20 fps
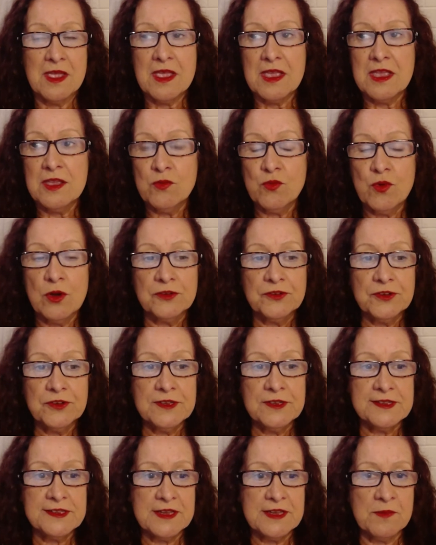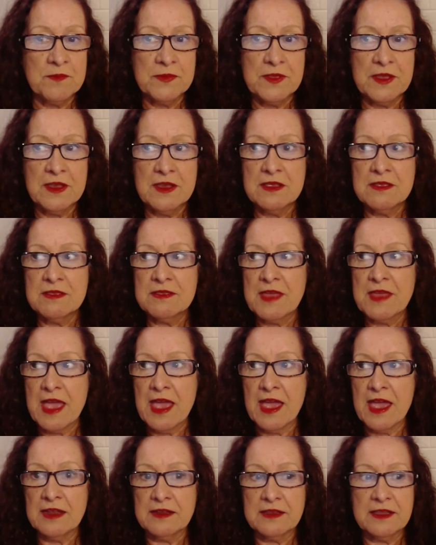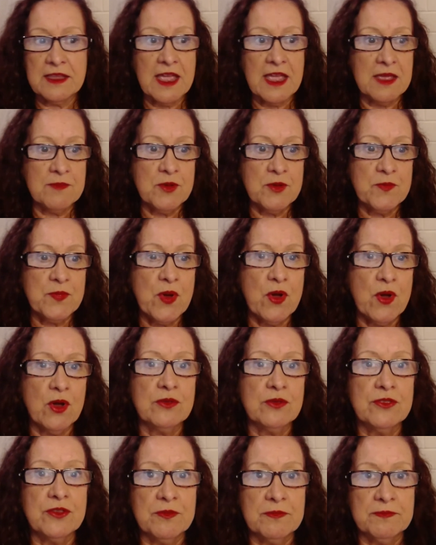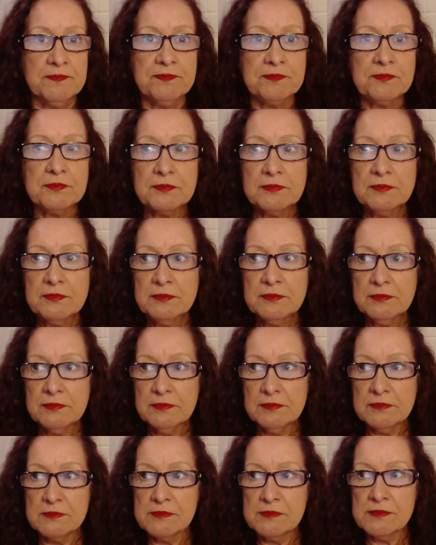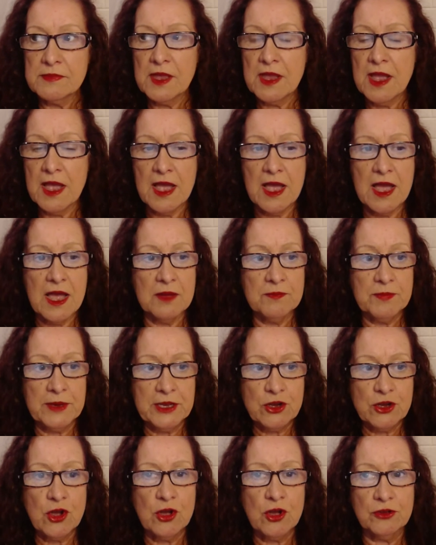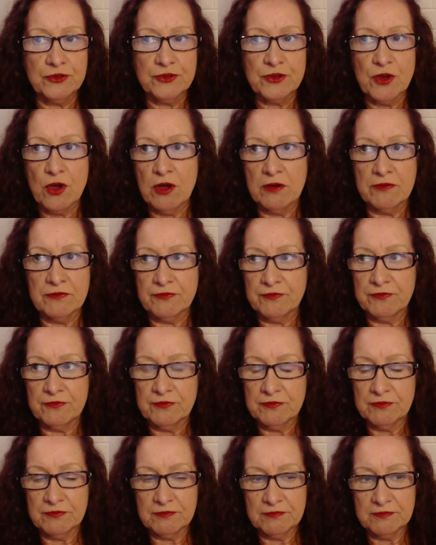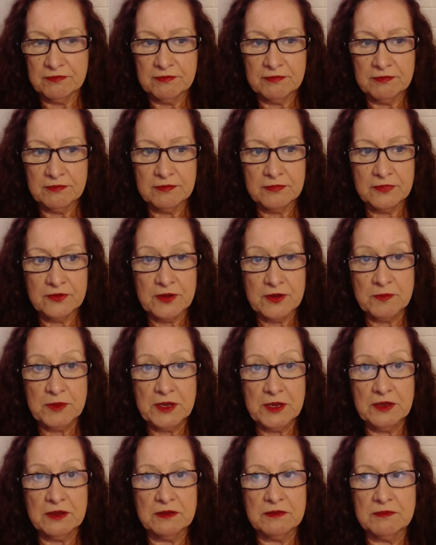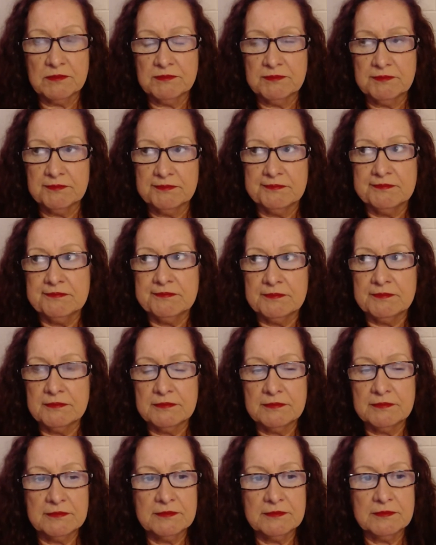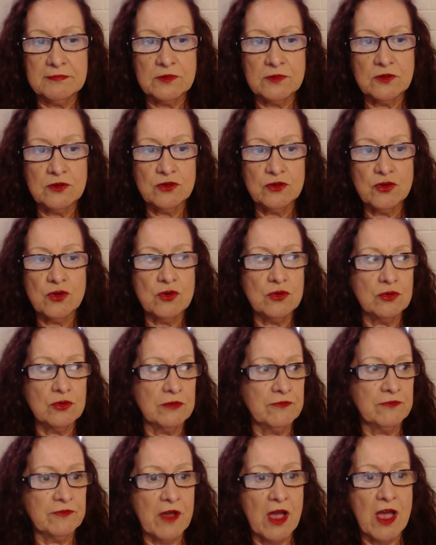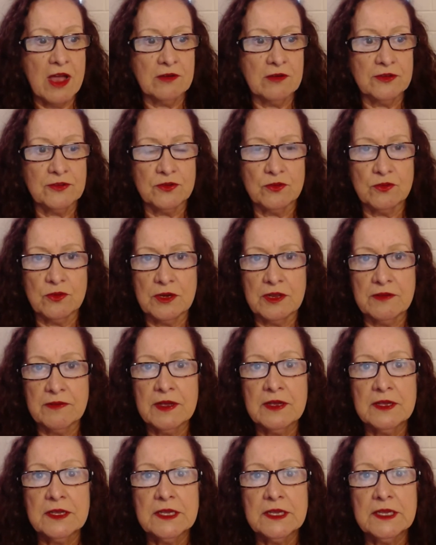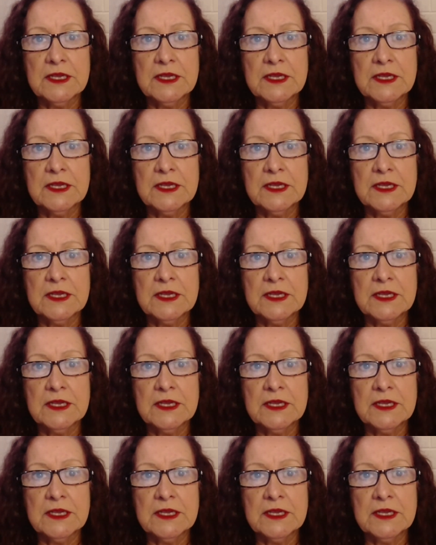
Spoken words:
It wasn't something that came upon them because of something called a virus or whatever.